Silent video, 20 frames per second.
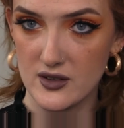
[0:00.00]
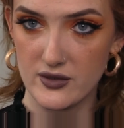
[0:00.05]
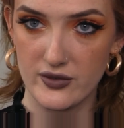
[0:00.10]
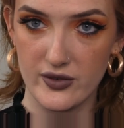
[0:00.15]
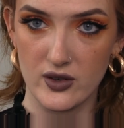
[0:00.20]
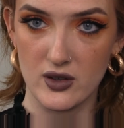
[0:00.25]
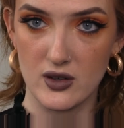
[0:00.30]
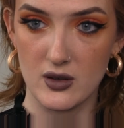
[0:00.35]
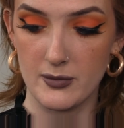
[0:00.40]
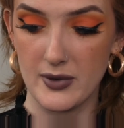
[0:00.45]

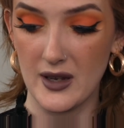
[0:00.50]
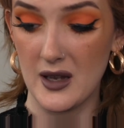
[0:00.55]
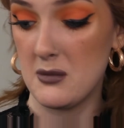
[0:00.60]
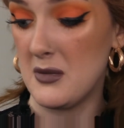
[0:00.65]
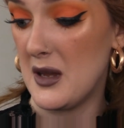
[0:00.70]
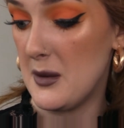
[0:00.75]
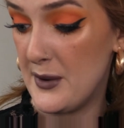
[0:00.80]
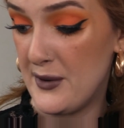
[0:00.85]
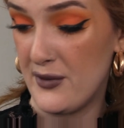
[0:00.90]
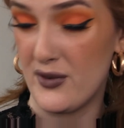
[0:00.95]
up, and
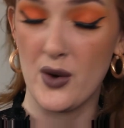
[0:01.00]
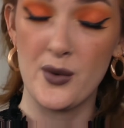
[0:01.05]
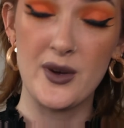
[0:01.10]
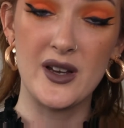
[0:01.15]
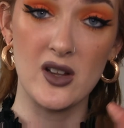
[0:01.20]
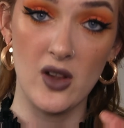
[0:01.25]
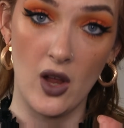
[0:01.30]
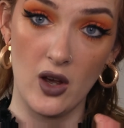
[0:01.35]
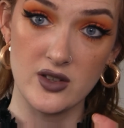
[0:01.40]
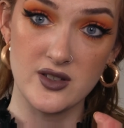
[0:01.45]
maybe throw a
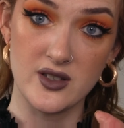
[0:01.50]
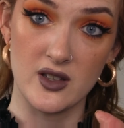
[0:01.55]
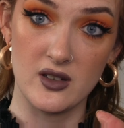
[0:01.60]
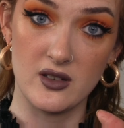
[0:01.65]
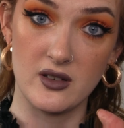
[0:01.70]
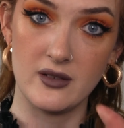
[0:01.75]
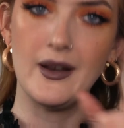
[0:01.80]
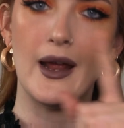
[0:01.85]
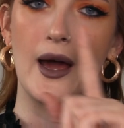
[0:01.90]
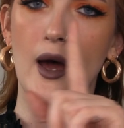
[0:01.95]
gloss on.
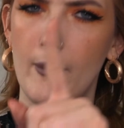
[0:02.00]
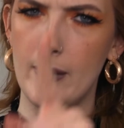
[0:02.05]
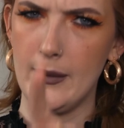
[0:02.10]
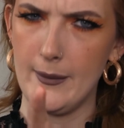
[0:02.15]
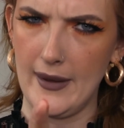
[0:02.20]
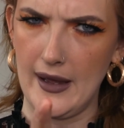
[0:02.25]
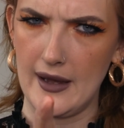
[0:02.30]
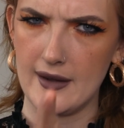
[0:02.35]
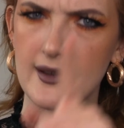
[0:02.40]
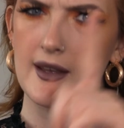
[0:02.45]
I'll be
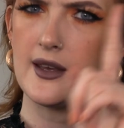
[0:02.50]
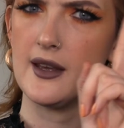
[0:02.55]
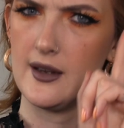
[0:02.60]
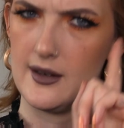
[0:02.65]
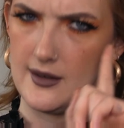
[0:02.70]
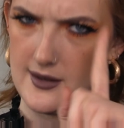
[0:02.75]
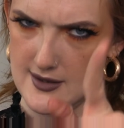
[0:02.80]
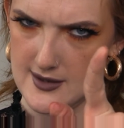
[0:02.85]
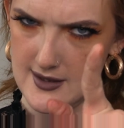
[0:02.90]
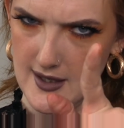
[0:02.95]
back in a
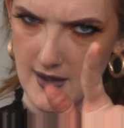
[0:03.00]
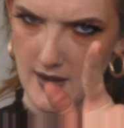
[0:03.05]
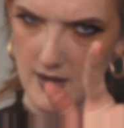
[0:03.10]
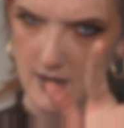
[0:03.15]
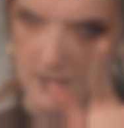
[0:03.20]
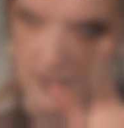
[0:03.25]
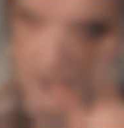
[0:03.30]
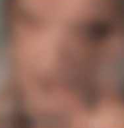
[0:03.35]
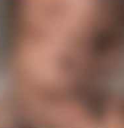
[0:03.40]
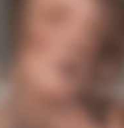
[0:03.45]

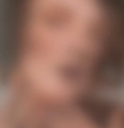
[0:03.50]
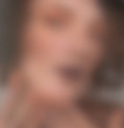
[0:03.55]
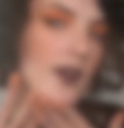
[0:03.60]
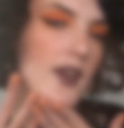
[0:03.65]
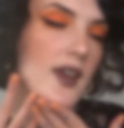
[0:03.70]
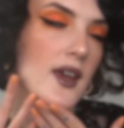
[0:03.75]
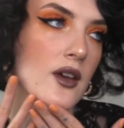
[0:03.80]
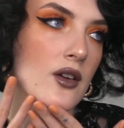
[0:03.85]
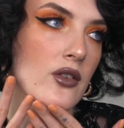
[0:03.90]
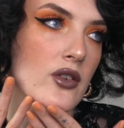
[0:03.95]

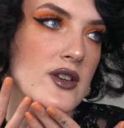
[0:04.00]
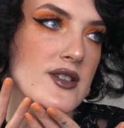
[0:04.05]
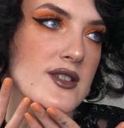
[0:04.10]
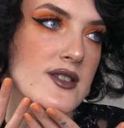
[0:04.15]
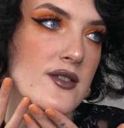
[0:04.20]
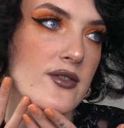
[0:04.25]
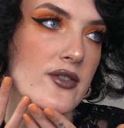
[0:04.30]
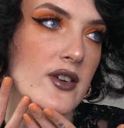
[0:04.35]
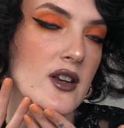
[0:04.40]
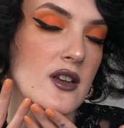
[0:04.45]
second. Here is
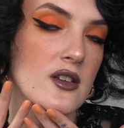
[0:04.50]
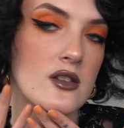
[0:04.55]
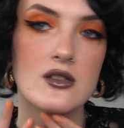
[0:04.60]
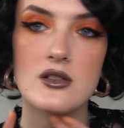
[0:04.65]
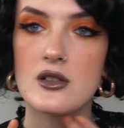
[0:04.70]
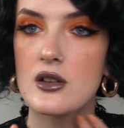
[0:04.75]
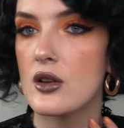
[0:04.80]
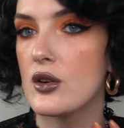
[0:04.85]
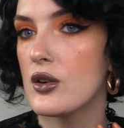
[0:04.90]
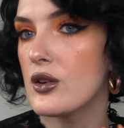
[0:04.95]
the finished
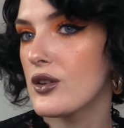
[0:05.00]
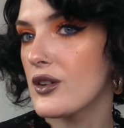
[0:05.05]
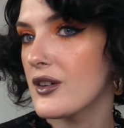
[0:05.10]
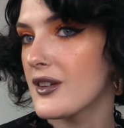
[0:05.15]
look.